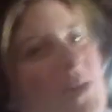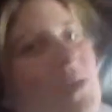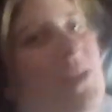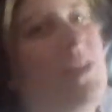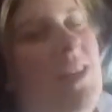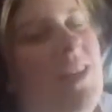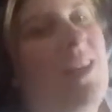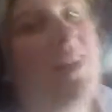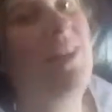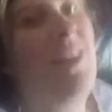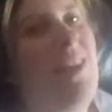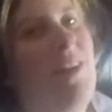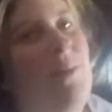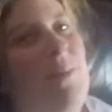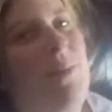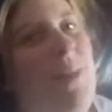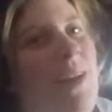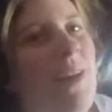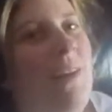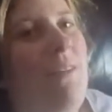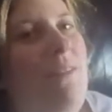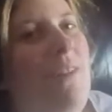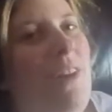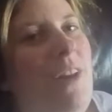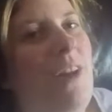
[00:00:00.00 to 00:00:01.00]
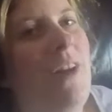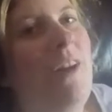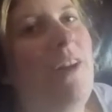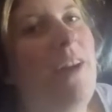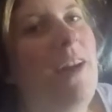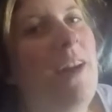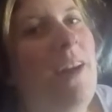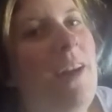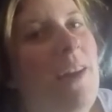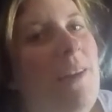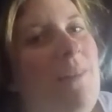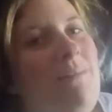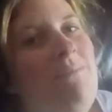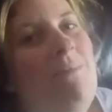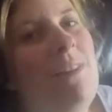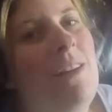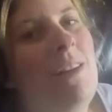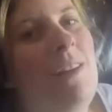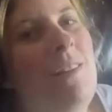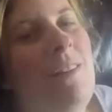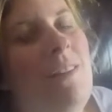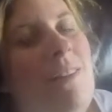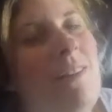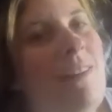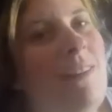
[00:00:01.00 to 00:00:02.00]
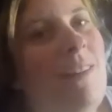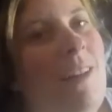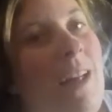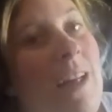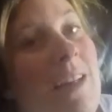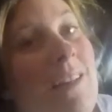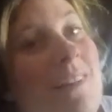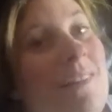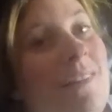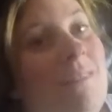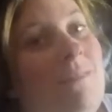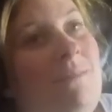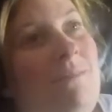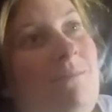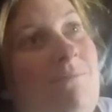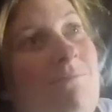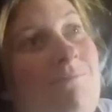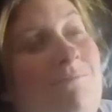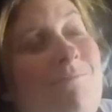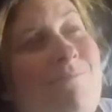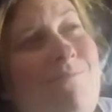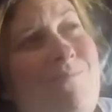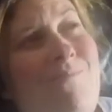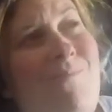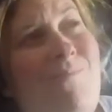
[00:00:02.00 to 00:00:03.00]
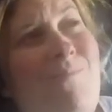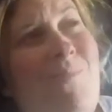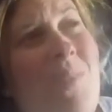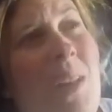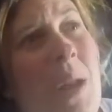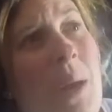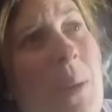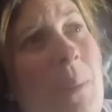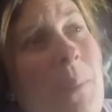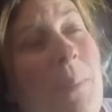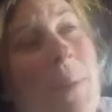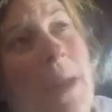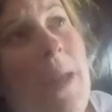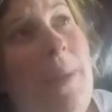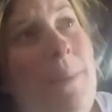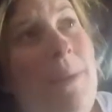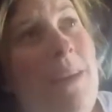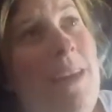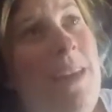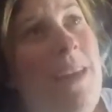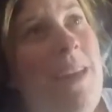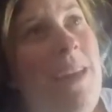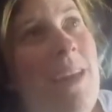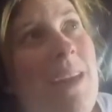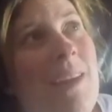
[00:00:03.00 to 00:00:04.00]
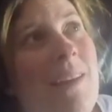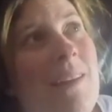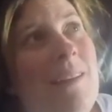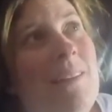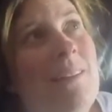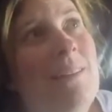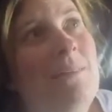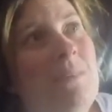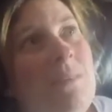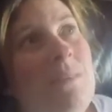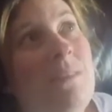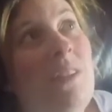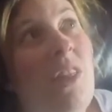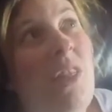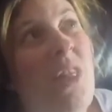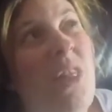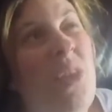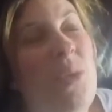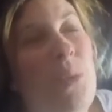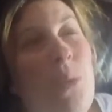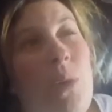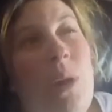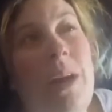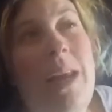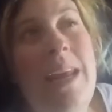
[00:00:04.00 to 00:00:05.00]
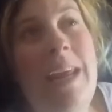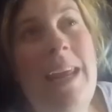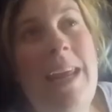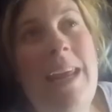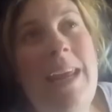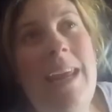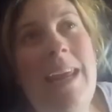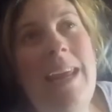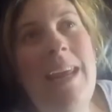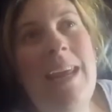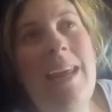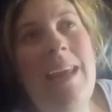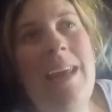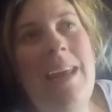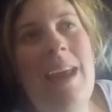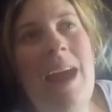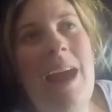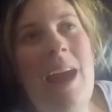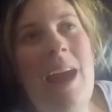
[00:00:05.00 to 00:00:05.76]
Sitting here playing video games, it's like maybe 3